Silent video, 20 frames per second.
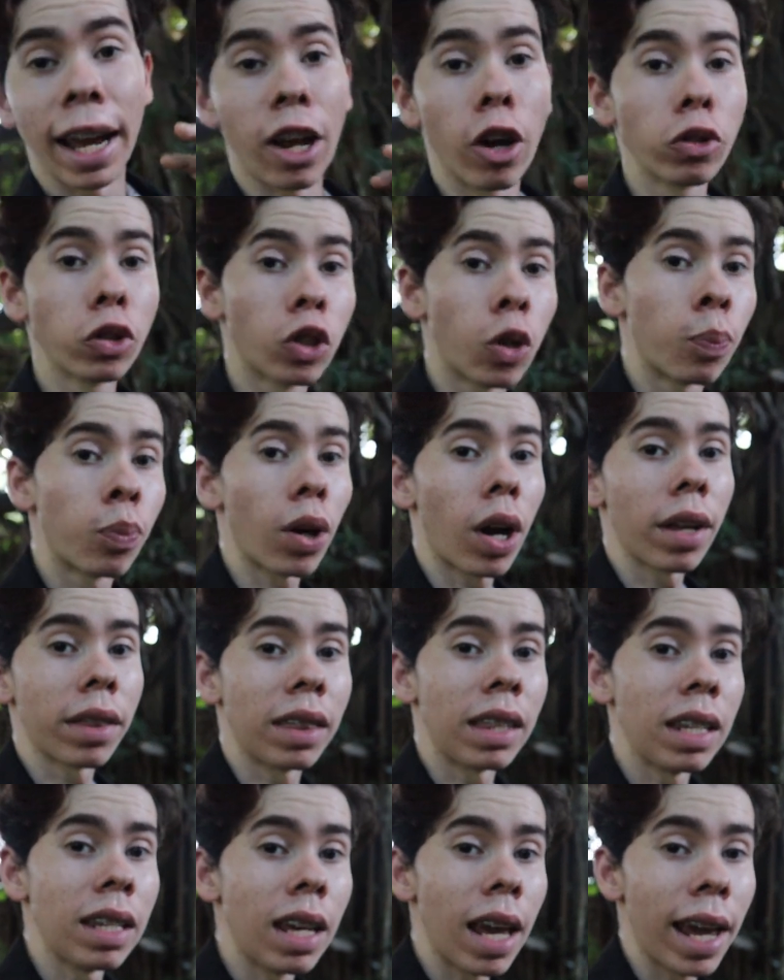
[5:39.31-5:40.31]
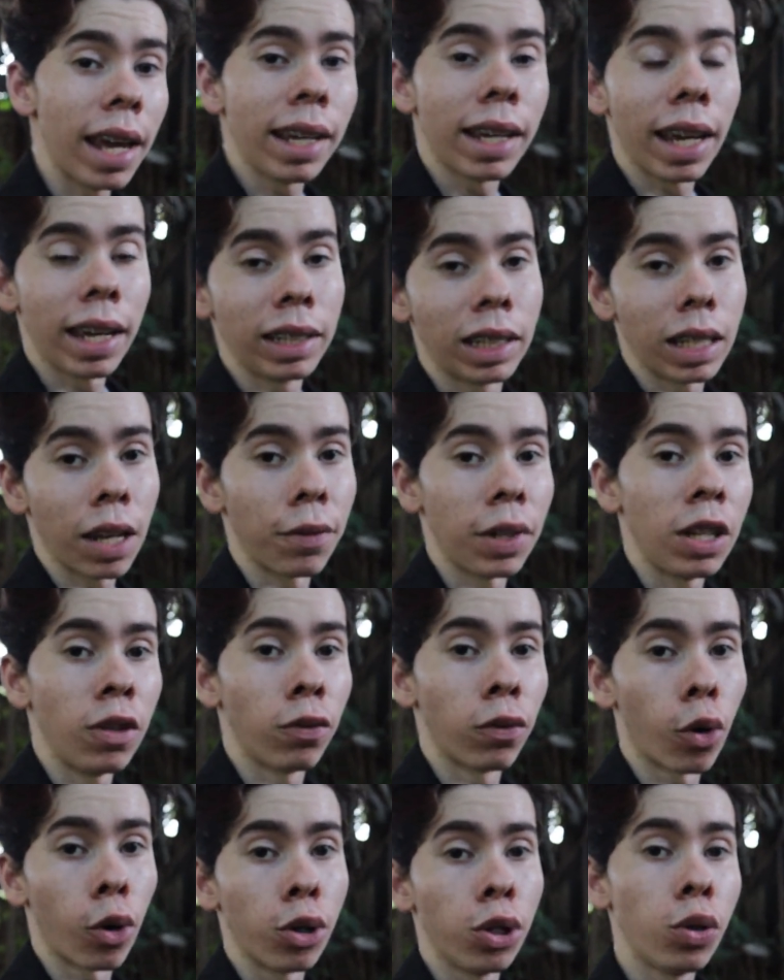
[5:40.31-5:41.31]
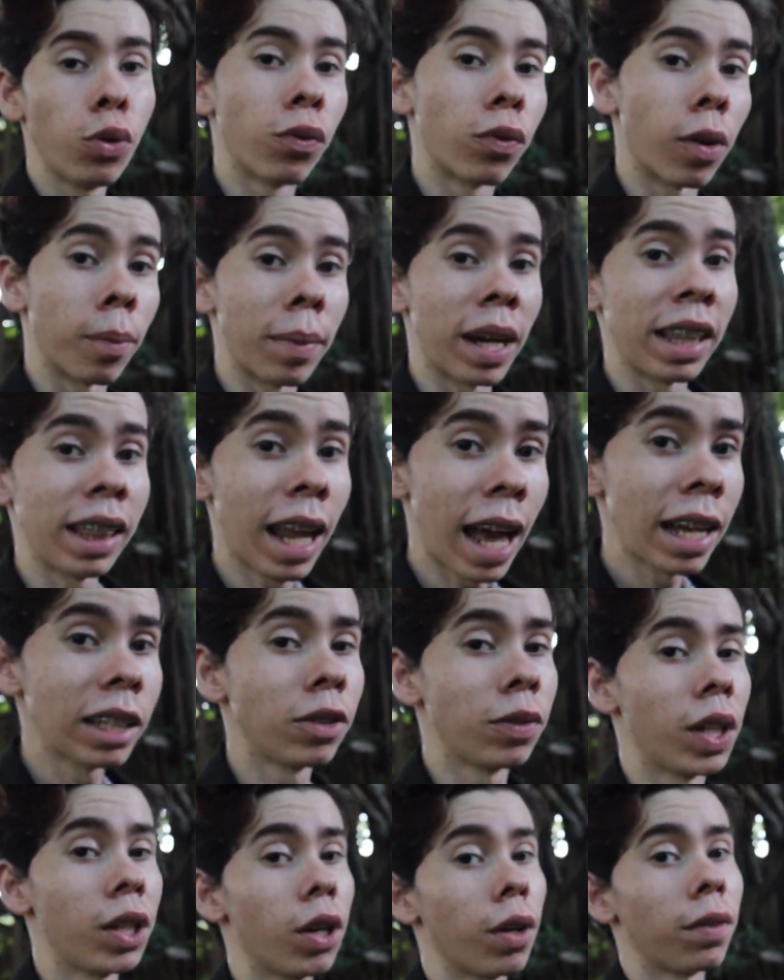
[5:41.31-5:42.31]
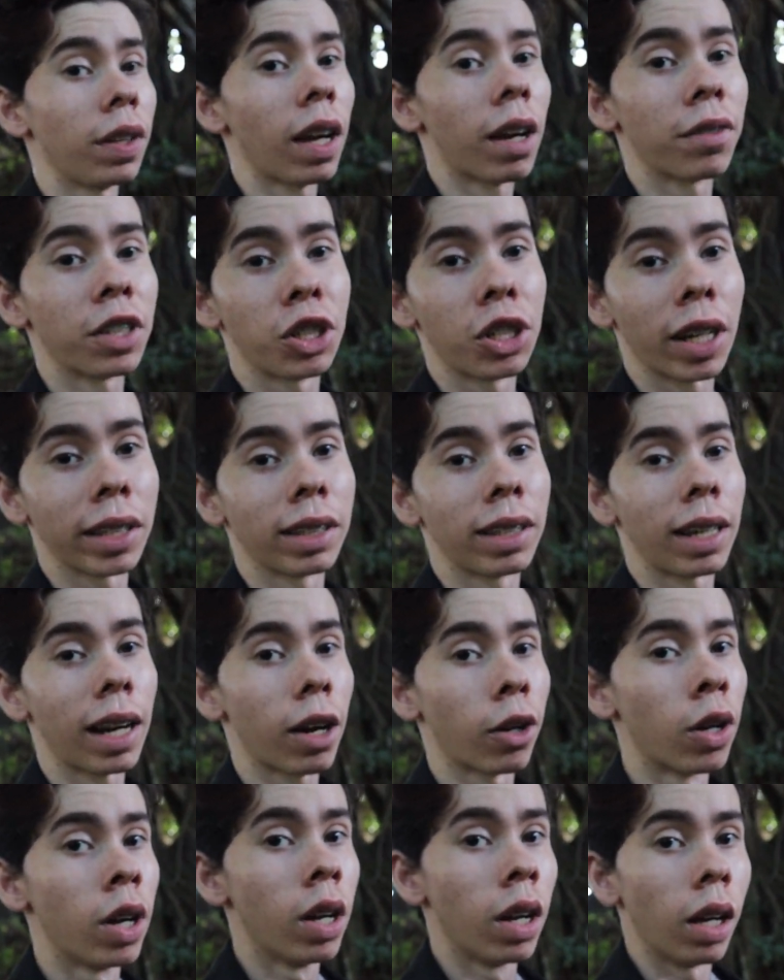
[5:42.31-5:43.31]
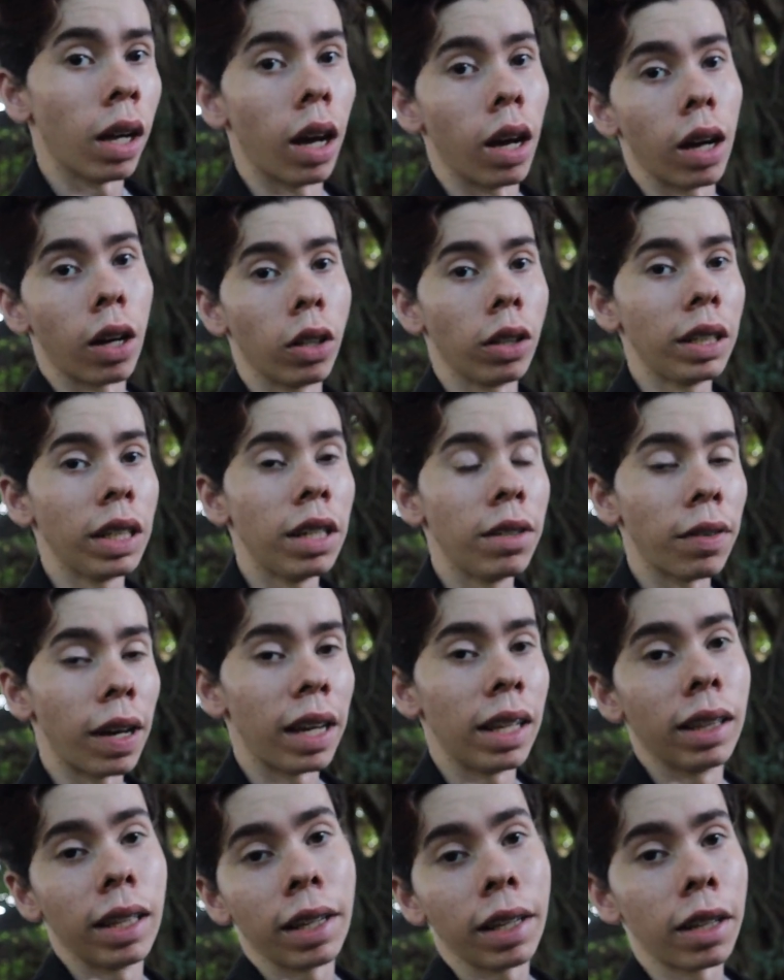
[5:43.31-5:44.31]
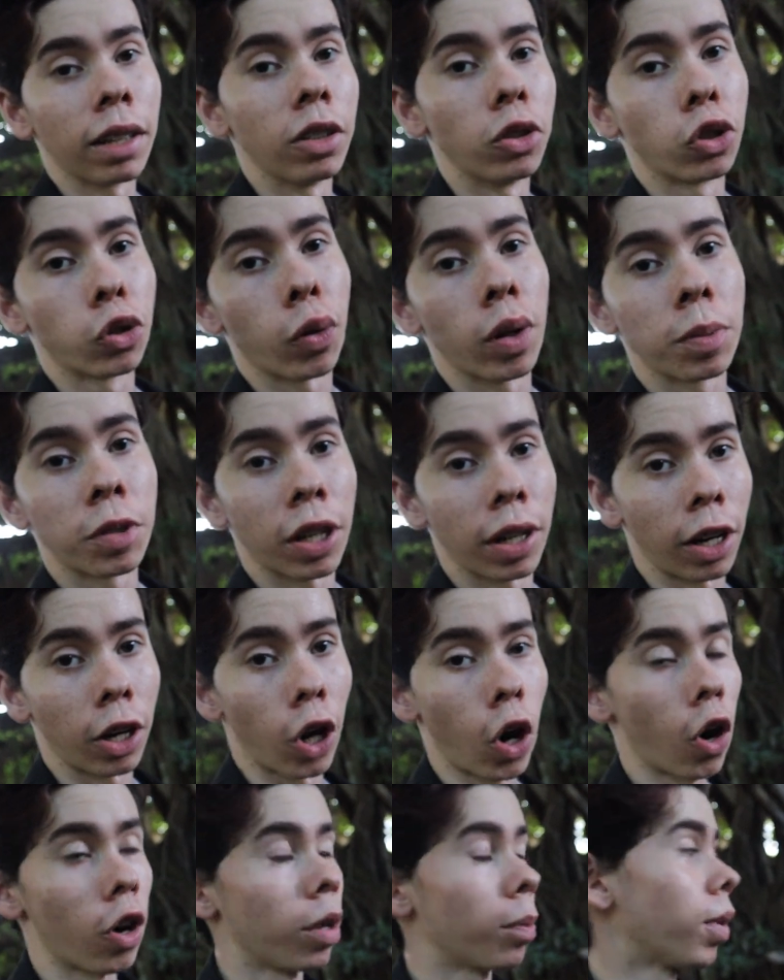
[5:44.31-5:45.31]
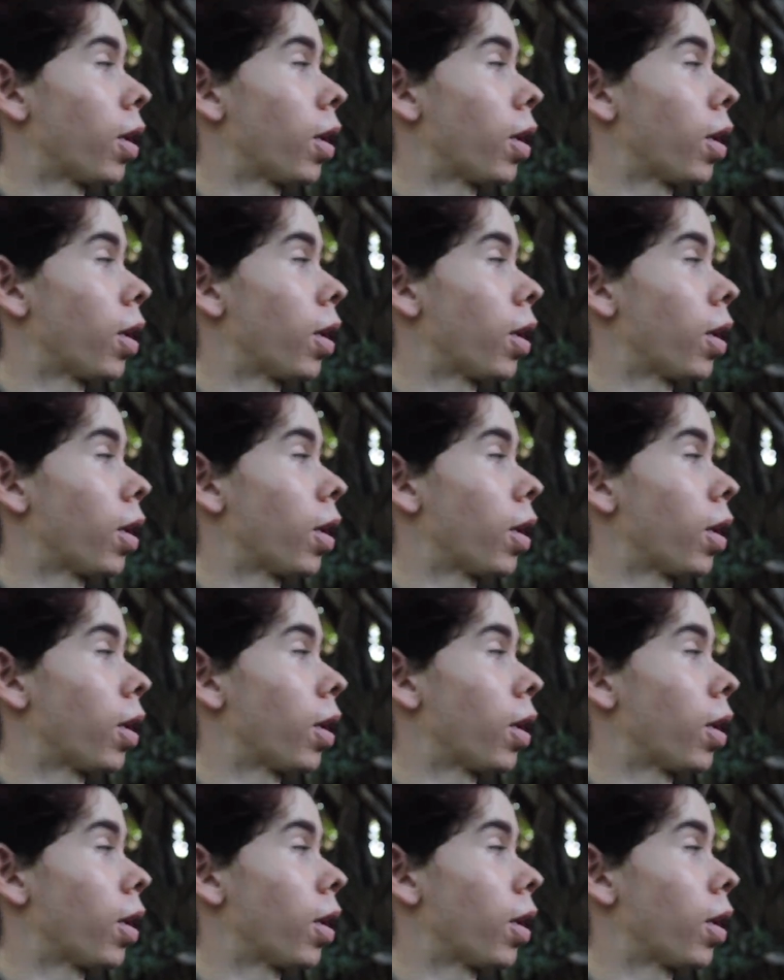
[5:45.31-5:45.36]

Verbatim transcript: And I also brought the AK-74U from my last video. If you haven't checked it out, I'll leave a link in the description and card